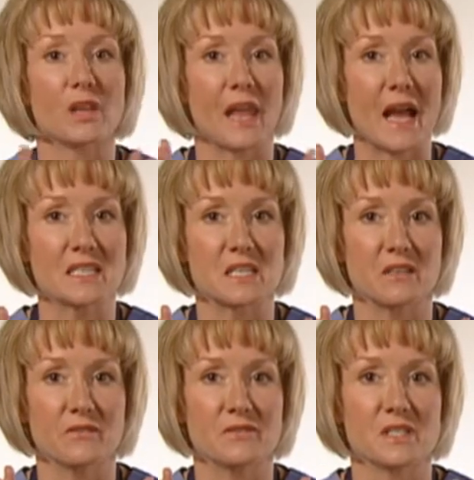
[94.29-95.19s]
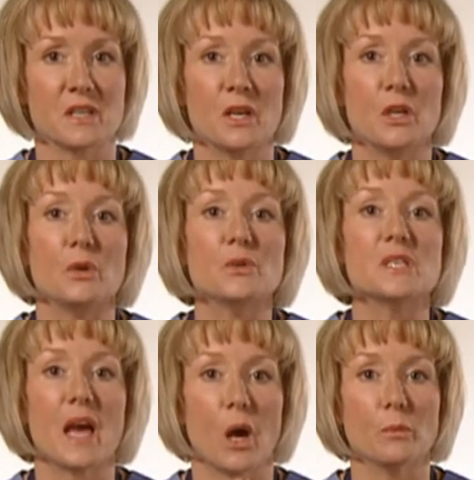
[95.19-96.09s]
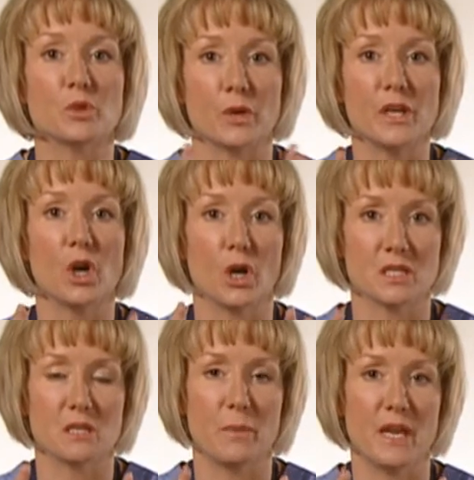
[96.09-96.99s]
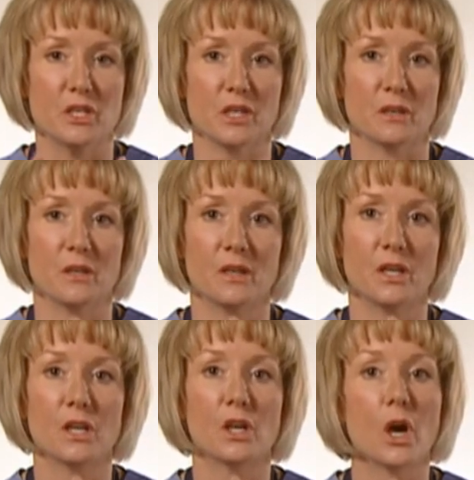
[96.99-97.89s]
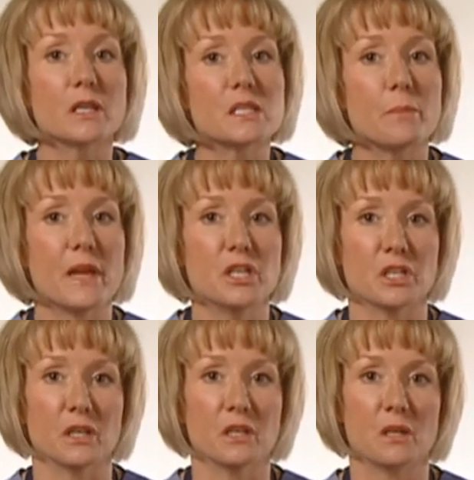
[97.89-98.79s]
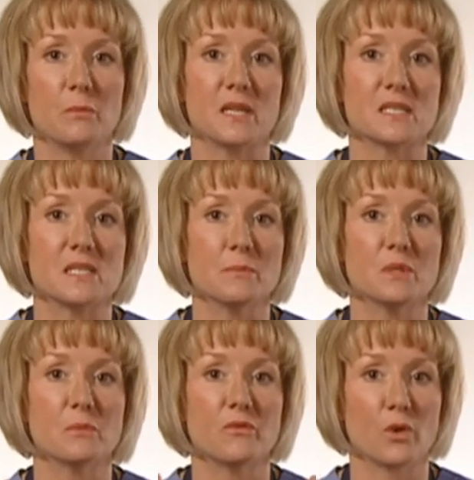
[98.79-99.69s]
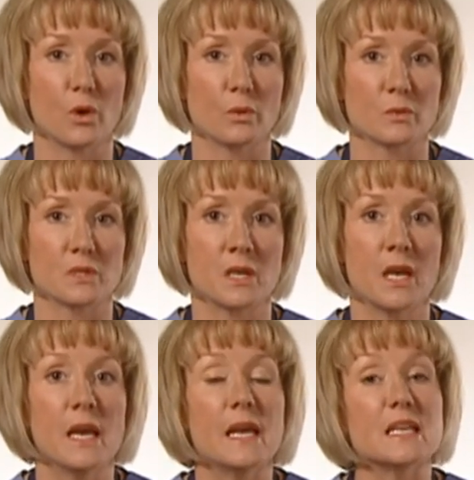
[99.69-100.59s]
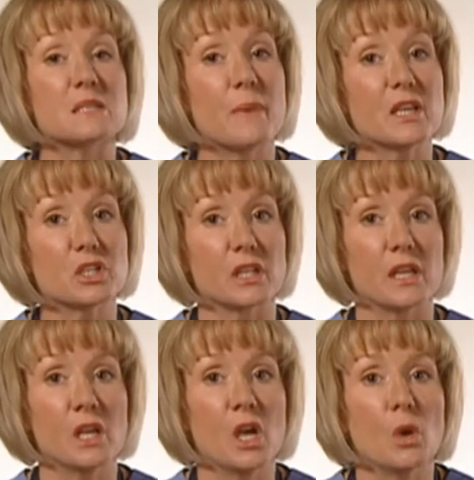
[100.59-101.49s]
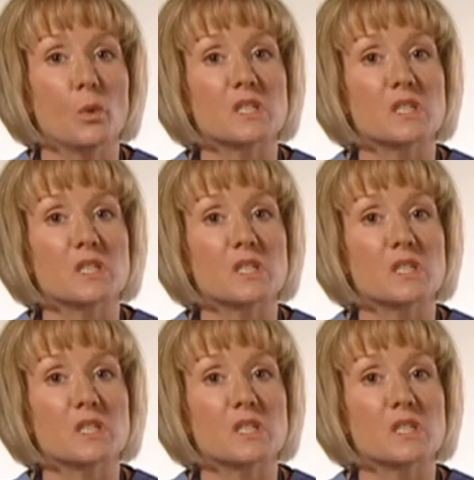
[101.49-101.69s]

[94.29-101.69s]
the laxatives used to help treat constipation. Constipation can be a symptom of Crohn's, especially when